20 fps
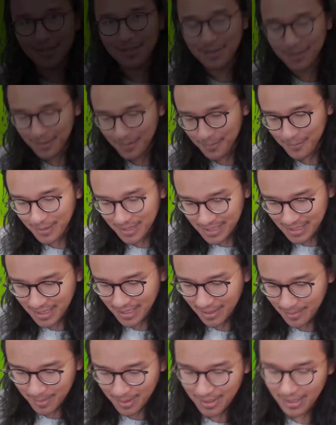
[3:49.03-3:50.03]
So
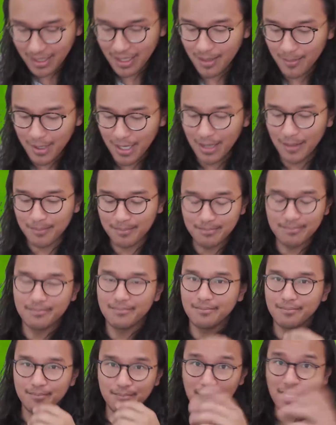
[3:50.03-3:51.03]
recently I've been thinking about
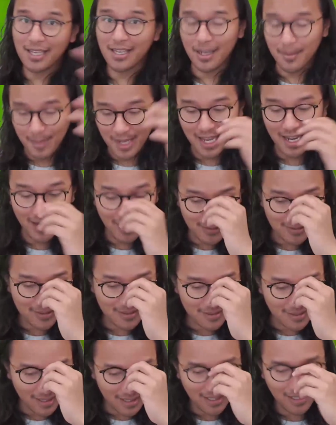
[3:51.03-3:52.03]
picking up a
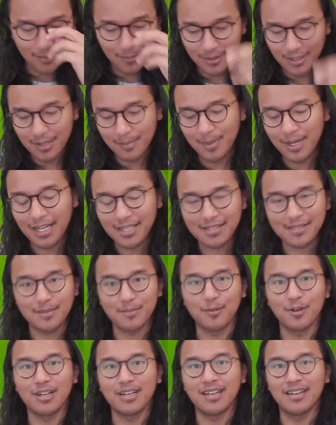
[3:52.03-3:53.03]
house, and I wanted to buy
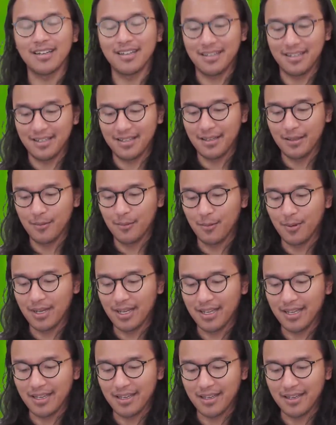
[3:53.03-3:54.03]
somewhere
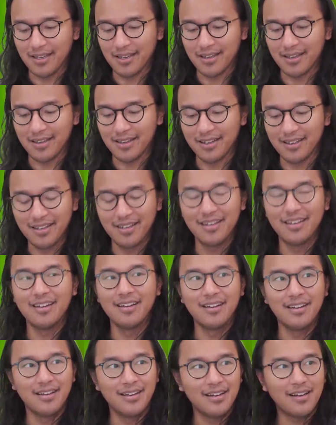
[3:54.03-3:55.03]
where
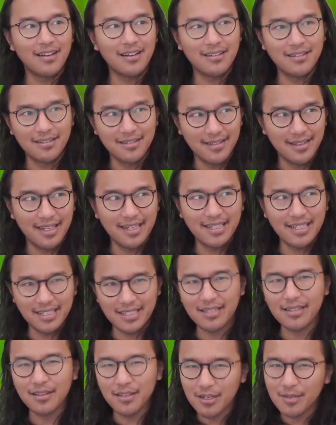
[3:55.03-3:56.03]
it
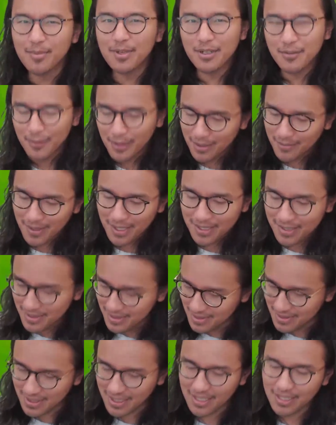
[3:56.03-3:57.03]
needed a little bit of
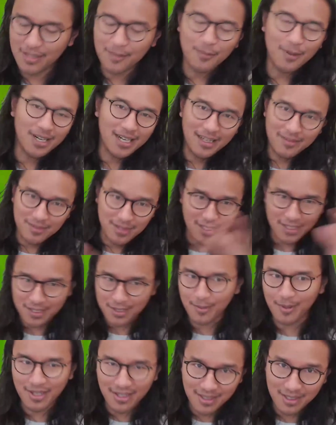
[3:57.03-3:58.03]
renovations. Like I didn't want to have to
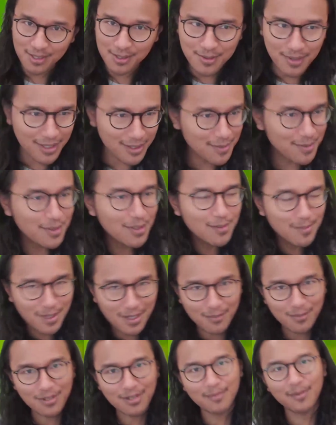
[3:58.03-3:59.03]
do anything structural,
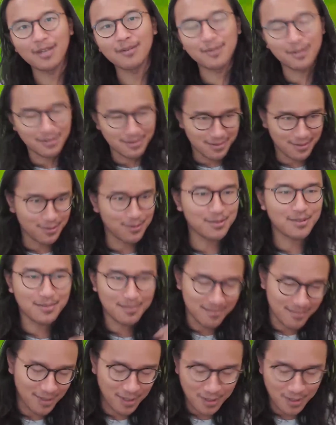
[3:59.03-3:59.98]
but I wanted to be able to do some